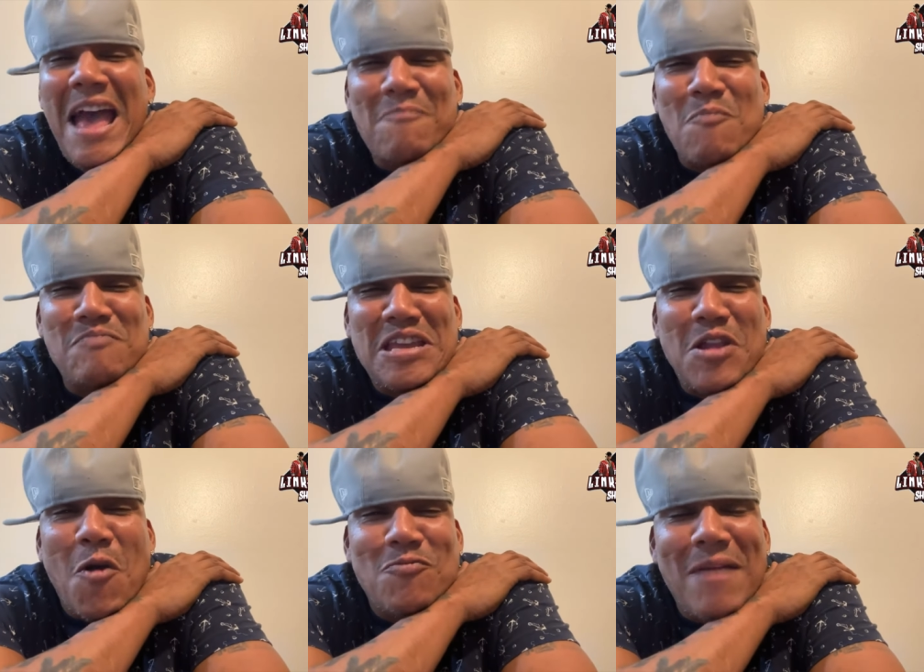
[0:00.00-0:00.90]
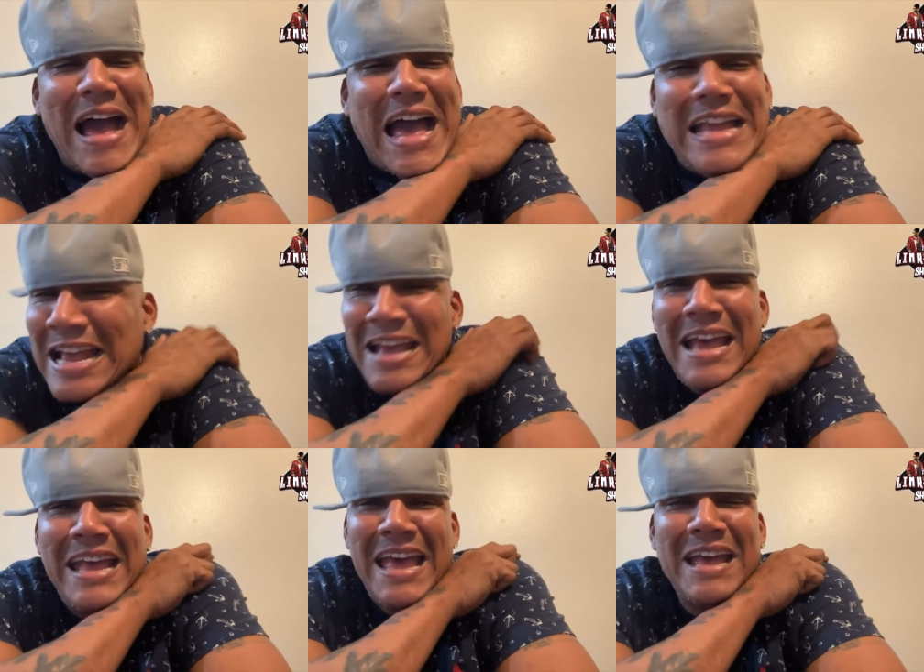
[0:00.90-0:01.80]
I'm a mean old man.
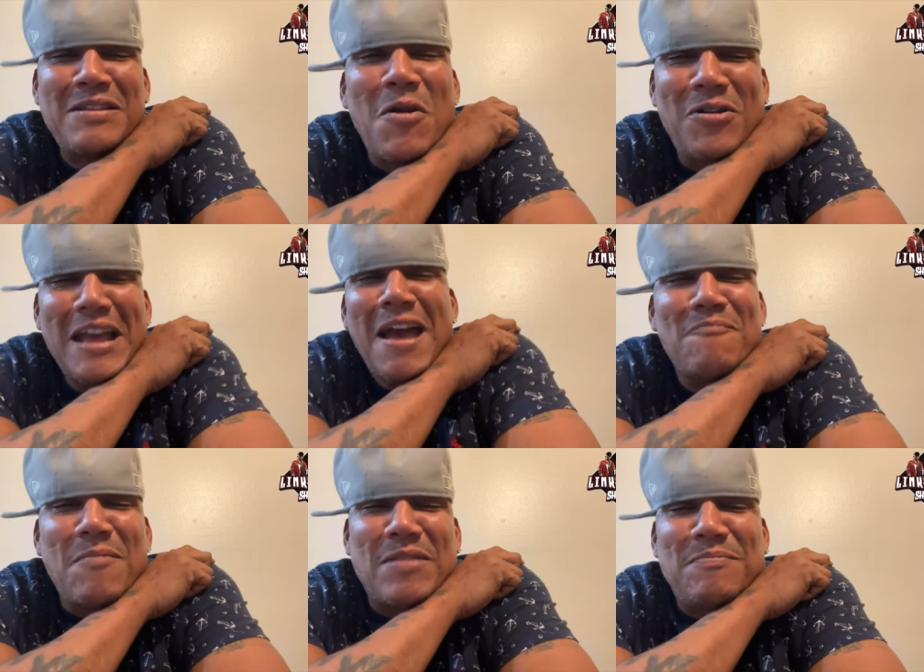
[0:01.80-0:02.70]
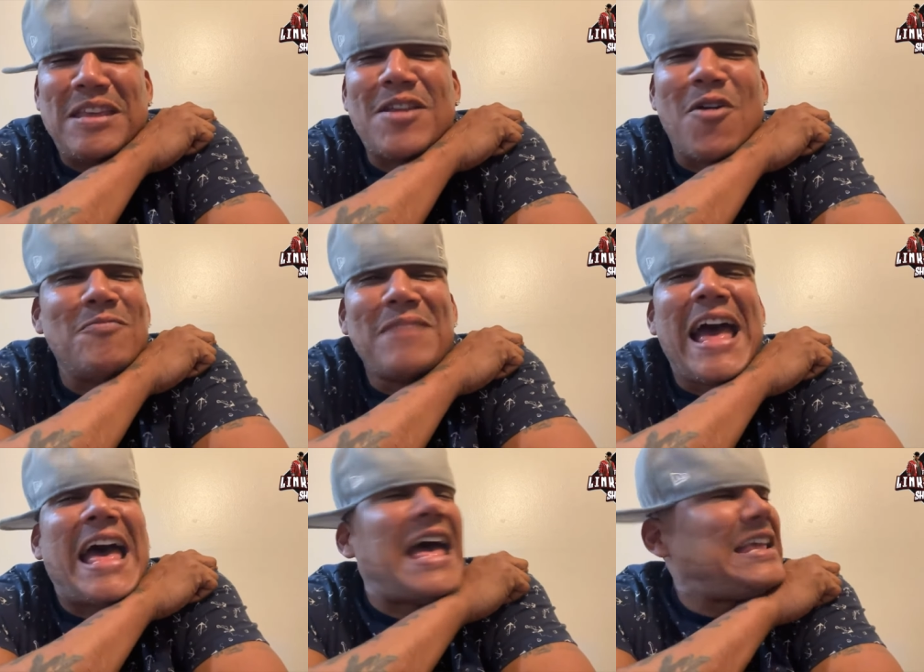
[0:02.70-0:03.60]
I'm a mean old
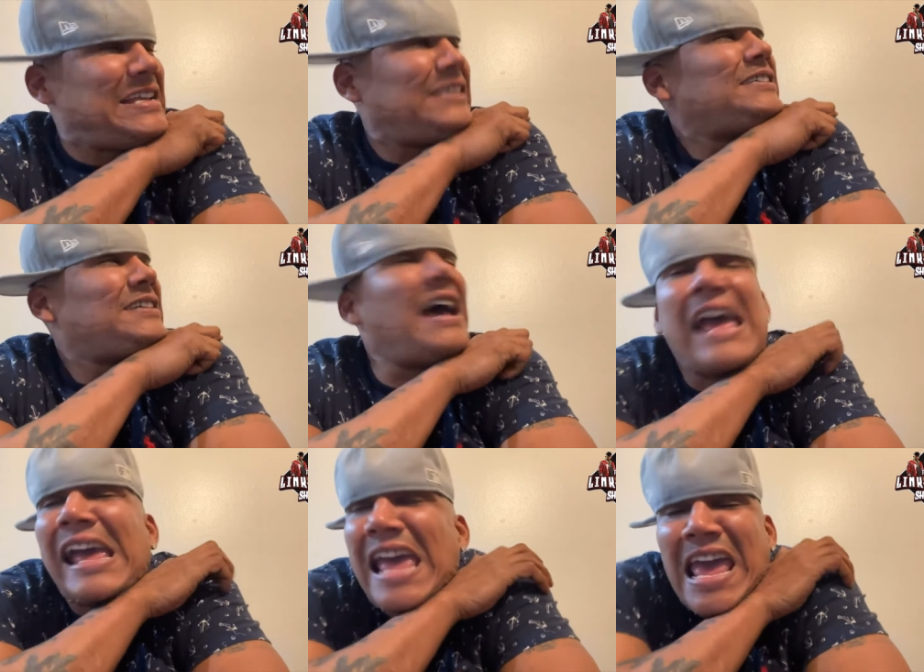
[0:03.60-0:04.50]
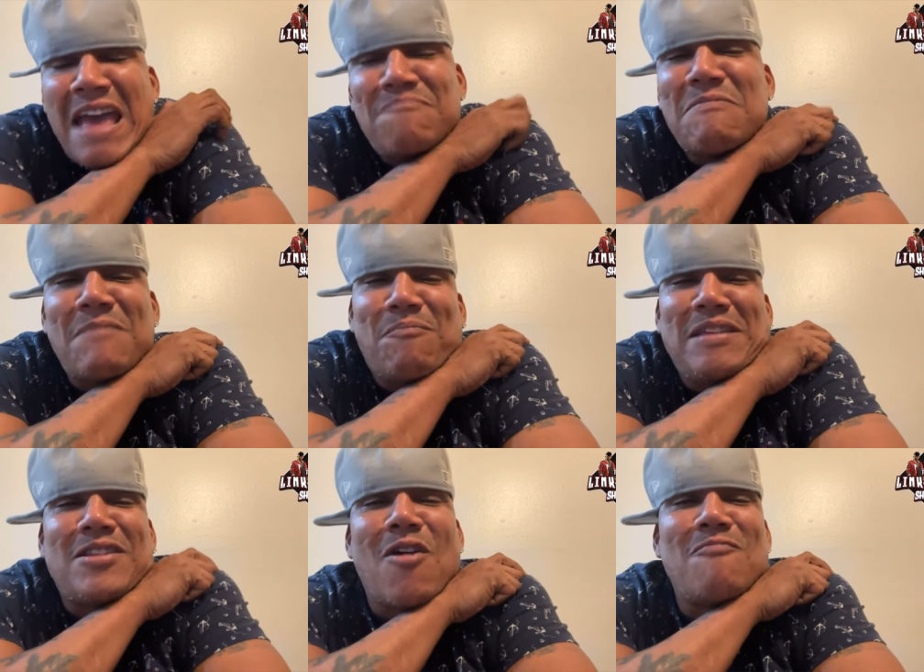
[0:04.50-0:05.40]
man. I'm a
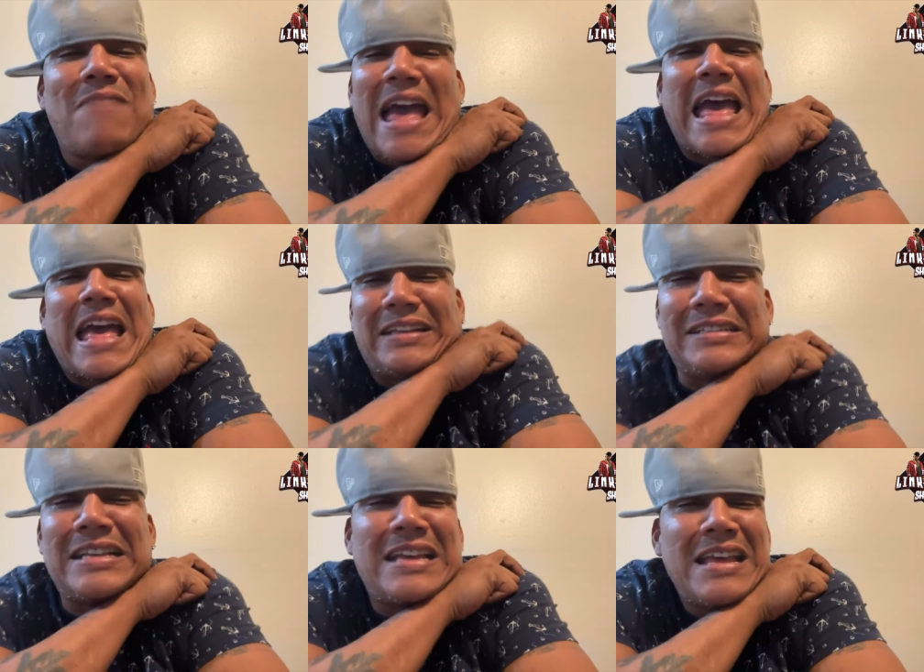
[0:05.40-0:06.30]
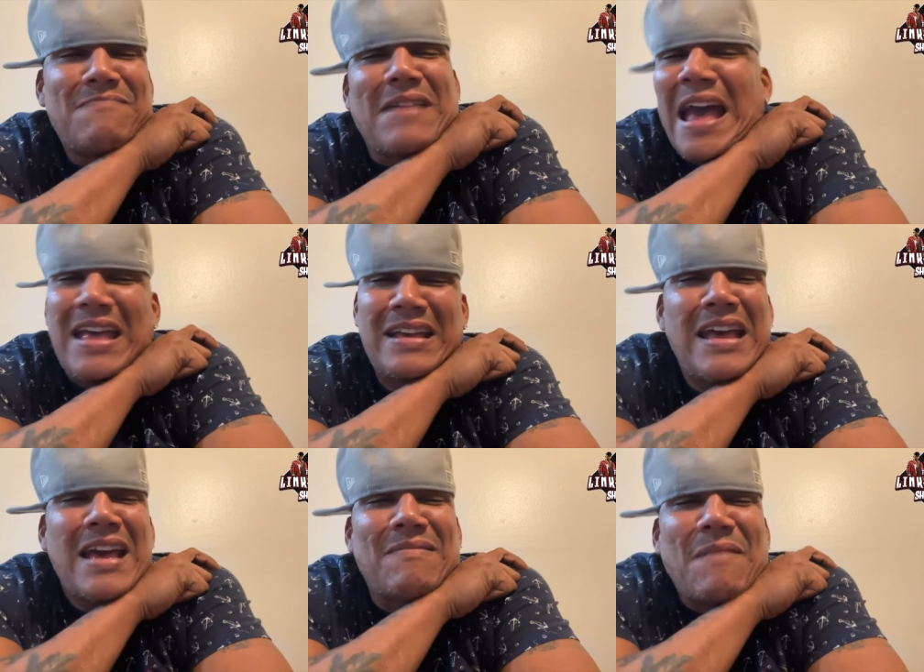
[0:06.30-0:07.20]
mean old man.
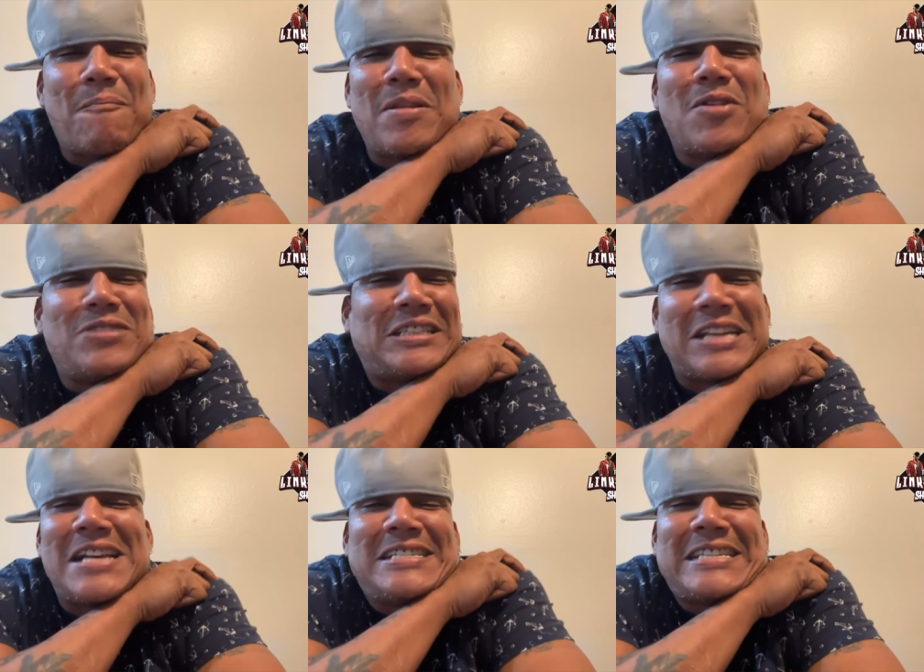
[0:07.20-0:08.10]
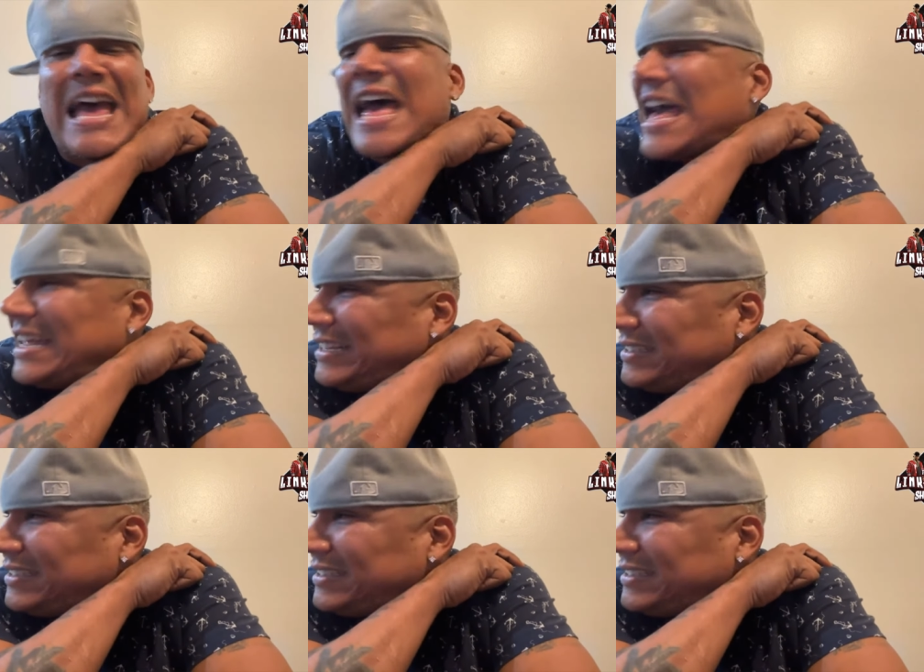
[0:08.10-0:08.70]
Bologna turns down.